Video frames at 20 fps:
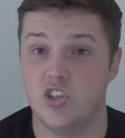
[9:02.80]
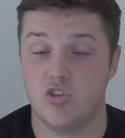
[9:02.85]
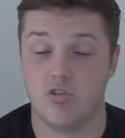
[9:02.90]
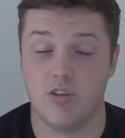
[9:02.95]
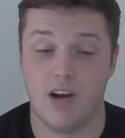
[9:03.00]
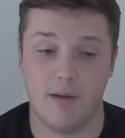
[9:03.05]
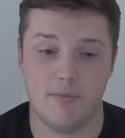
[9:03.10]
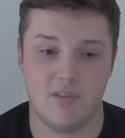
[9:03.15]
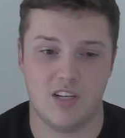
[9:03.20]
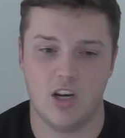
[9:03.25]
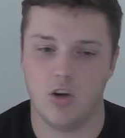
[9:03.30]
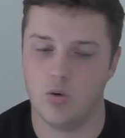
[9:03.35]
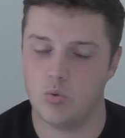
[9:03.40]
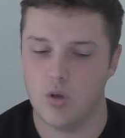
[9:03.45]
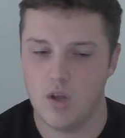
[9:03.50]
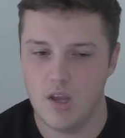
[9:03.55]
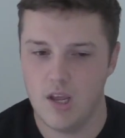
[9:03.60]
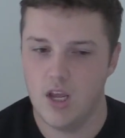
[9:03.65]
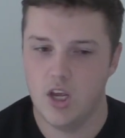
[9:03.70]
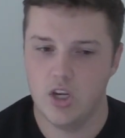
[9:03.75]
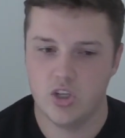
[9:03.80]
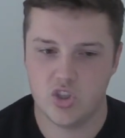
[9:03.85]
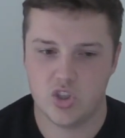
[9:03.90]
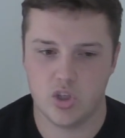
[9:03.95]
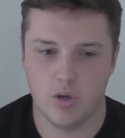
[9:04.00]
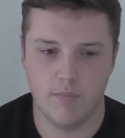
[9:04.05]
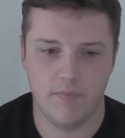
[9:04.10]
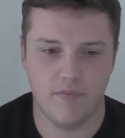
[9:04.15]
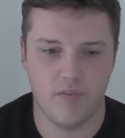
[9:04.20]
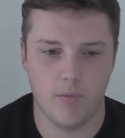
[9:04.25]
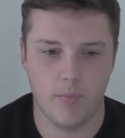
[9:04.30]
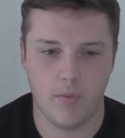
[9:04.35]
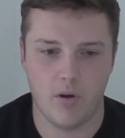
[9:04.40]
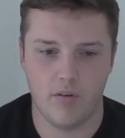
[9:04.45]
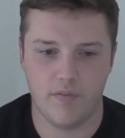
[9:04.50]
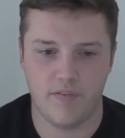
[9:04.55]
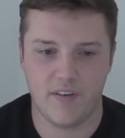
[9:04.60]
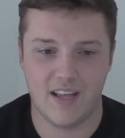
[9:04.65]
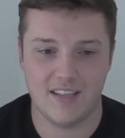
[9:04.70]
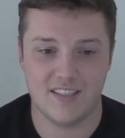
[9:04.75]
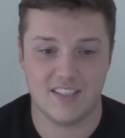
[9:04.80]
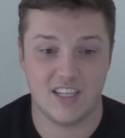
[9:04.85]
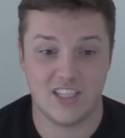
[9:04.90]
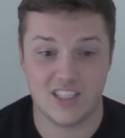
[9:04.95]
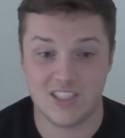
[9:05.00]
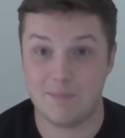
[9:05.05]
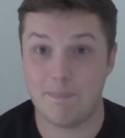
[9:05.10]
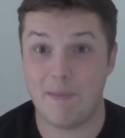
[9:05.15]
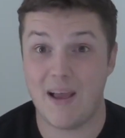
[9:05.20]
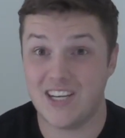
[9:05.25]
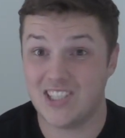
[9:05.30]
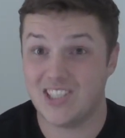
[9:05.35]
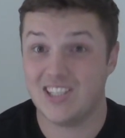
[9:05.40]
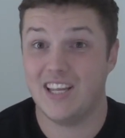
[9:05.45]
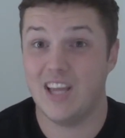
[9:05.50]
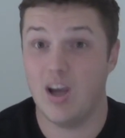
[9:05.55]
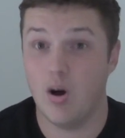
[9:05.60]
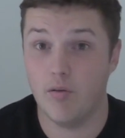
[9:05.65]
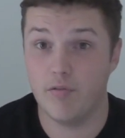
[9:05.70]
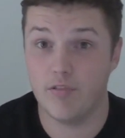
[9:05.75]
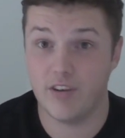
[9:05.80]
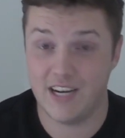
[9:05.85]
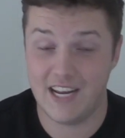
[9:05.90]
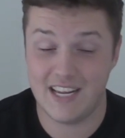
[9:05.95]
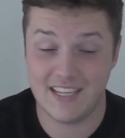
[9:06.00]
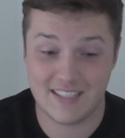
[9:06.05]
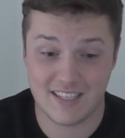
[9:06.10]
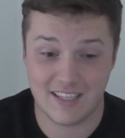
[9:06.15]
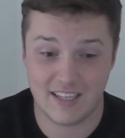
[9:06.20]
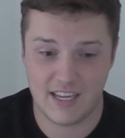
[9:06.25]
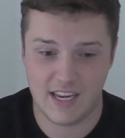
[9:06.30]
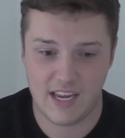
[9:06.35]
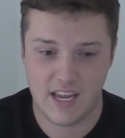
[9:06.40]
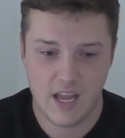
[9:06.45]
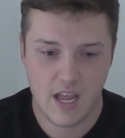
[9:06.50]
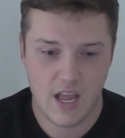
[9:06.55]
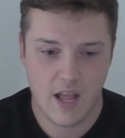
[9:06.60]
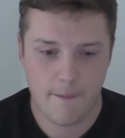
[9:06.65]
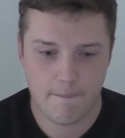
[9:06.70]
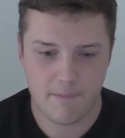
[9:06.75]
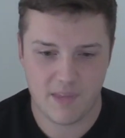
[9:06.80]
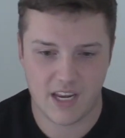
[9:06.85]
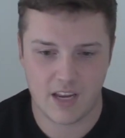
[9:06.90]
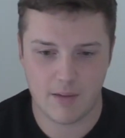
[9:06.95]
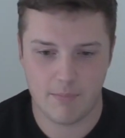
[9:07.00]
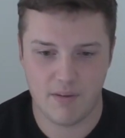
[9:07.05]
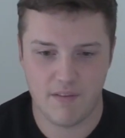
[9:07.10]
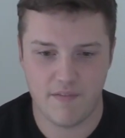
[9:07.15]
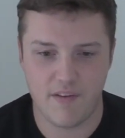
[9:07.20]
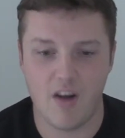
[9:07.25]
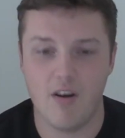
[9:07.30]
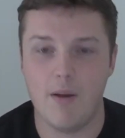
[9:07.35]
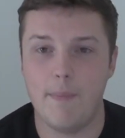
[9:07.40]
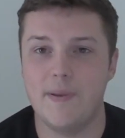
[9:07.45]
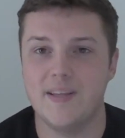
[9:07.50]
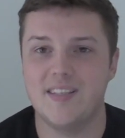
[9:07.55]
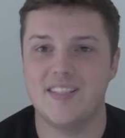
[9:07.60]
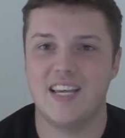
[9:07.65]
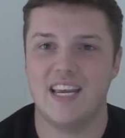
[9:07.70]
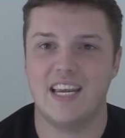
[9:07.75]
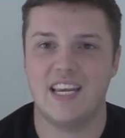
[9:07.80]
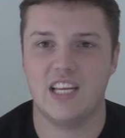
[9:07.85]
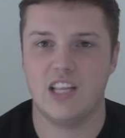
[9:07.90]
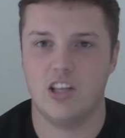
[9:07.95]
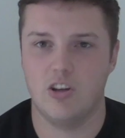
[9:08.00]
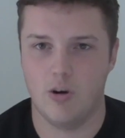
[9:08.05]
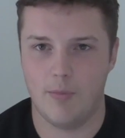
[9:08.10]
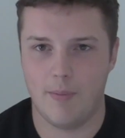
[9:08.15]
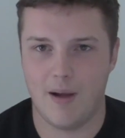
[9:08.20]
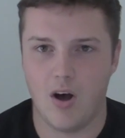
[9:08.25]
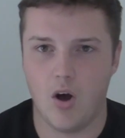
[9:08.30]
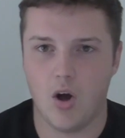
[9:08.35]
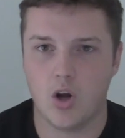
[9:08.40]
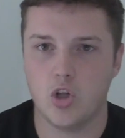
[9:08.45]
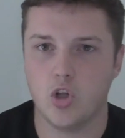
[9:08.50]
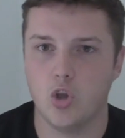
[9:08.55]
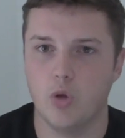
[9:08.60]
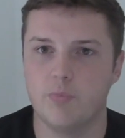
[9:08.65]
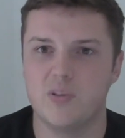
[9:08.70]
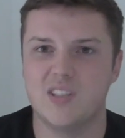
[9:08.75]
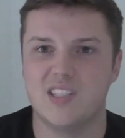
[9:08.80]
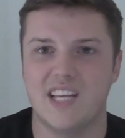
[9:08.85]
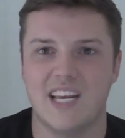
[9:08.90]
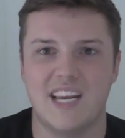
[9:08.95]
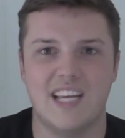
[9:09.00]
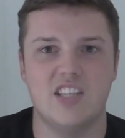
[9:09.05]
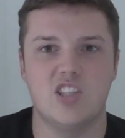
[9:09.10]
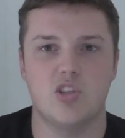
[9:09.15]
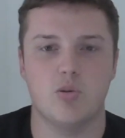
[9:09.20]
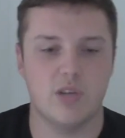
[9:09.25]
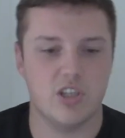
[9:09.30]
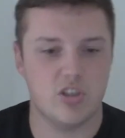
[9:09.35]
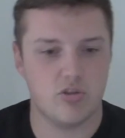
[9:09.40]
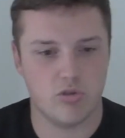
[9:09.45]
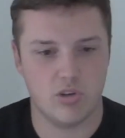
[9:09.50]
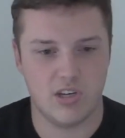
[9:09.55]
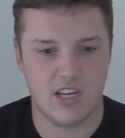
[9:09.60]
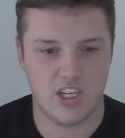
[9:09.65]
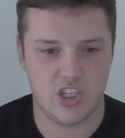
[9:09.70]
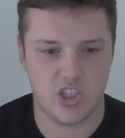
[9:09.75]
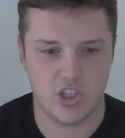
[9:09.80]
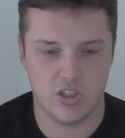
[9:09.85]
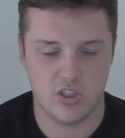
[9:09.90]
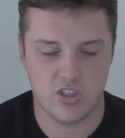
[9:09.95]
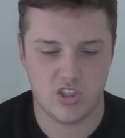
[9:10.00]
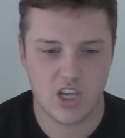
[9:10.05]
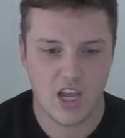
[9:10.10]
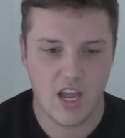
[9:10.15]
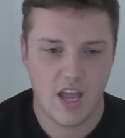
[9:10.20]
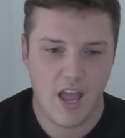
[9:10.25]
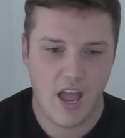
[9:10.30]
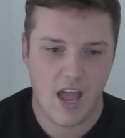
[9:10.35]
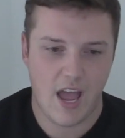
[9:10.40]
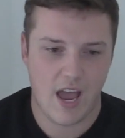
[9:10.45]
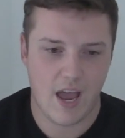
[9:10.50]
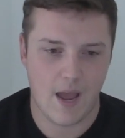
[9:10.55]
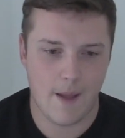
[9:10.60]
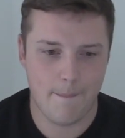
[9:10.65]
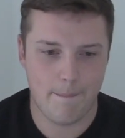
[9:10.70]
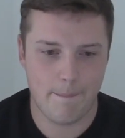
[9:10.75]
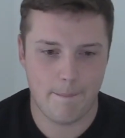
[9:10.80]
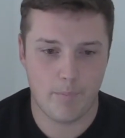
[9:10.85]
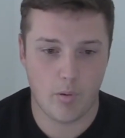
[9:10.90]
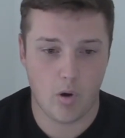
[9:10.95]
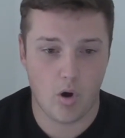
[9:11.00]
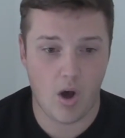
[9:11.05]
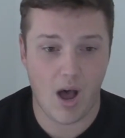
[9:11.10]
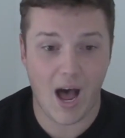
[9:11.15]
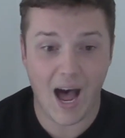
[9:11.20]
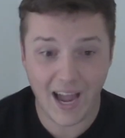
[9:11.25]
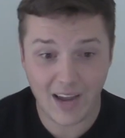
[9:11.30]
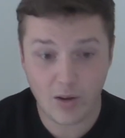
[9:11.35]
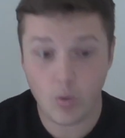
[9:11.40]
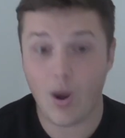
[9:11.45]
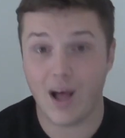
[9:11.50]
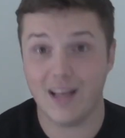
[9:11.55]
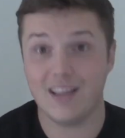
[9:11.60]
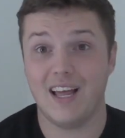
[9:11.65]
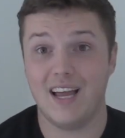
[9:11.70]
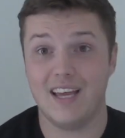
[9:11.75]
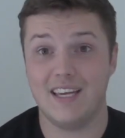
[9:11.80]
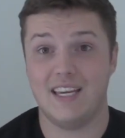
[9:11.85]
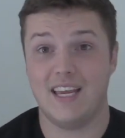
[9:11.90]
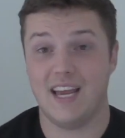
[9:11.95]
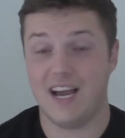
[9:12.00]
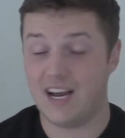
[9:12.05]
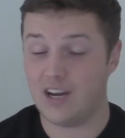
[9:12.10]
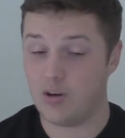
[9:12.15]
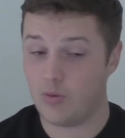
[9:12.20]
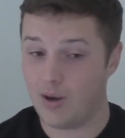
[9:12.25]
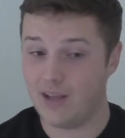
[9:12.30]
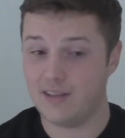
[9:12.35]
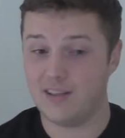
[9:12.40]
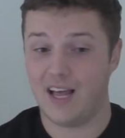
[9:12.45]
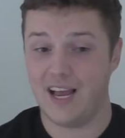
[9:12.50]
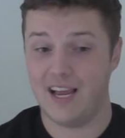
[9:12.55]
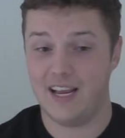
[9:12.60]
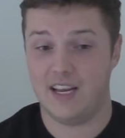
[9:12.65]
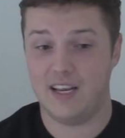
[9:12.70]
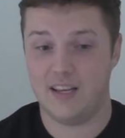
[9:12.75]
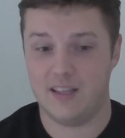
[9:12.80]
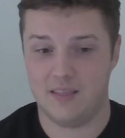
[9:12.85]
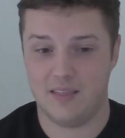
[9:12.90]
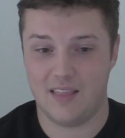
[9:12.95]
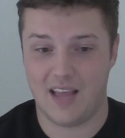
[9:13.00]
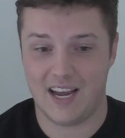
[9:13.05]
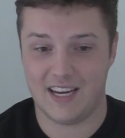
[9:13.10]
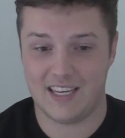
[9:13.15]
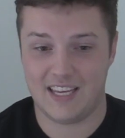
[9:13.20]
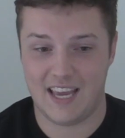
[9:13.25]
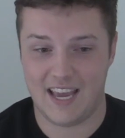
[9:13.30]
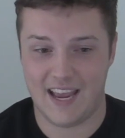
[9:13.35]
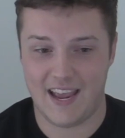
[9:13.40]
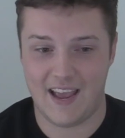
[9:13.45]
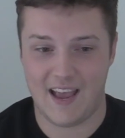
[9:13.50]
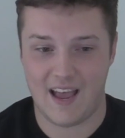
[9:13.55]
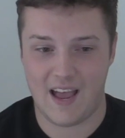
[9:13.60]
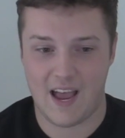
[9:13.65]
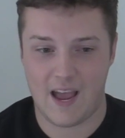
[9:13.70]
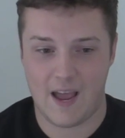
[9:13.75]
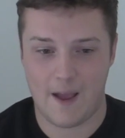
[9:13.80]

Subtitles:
stripes. I know some football fans, and especially over in Italy, they can be very particular about a club sticking to its traditions. But I quite like it. I quite like that kit.